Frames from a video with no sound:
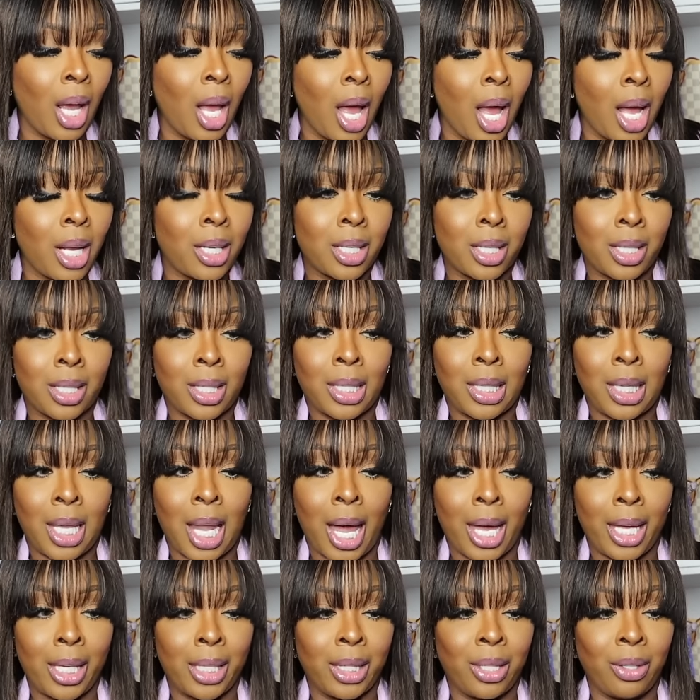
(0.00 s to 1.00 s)
I just
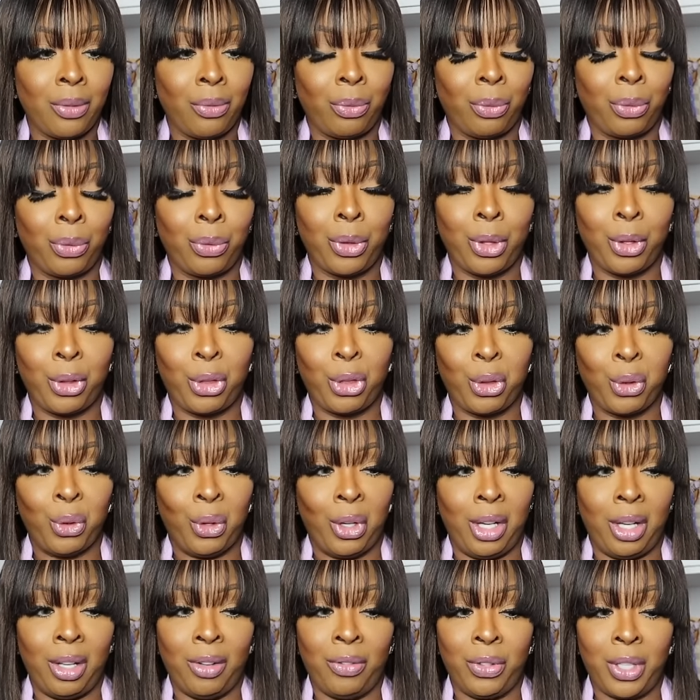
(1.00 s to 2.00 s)
like the, the
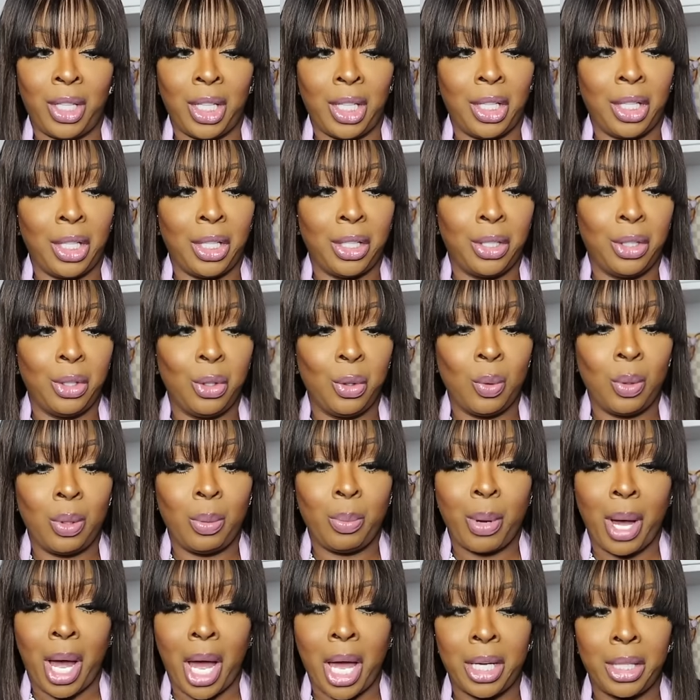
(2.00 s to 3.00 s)
thrill of getting a new one,
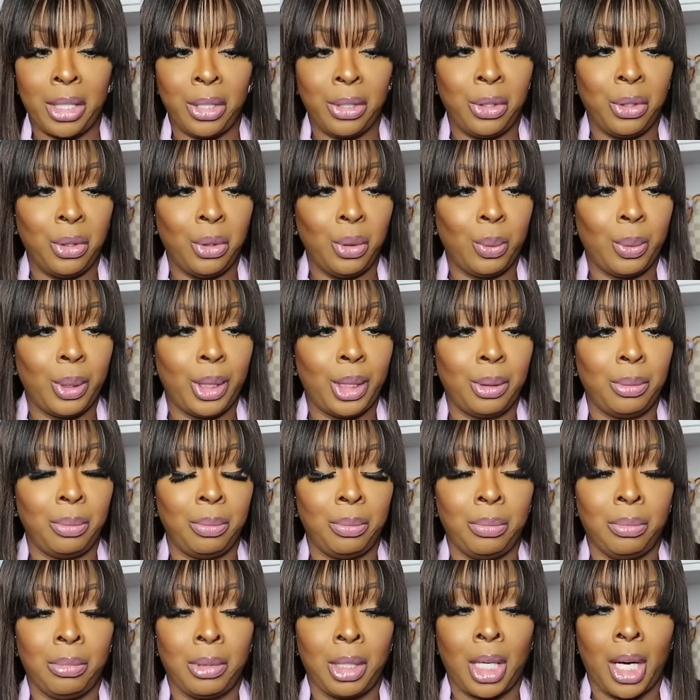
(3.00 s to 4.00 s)
buying a new one,
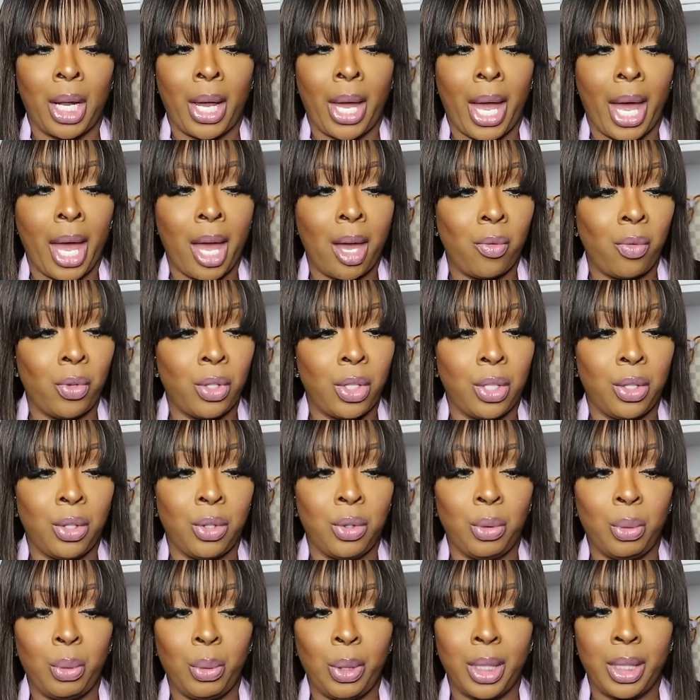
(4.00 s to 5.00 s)
having the
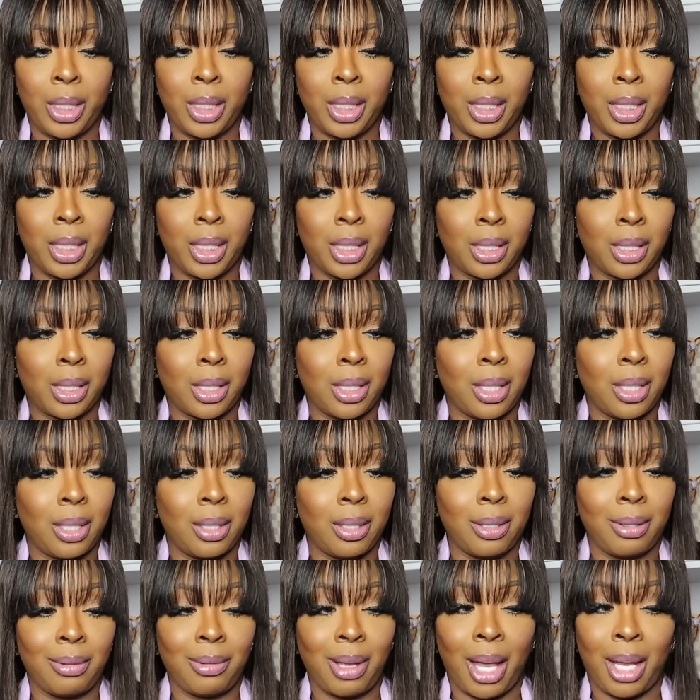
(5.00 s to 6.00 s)
newest.
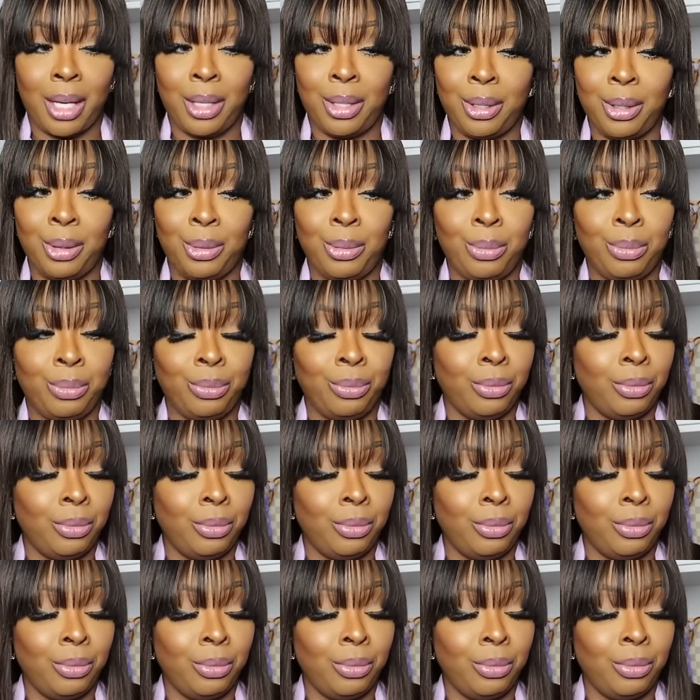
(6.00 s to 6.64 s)
I do.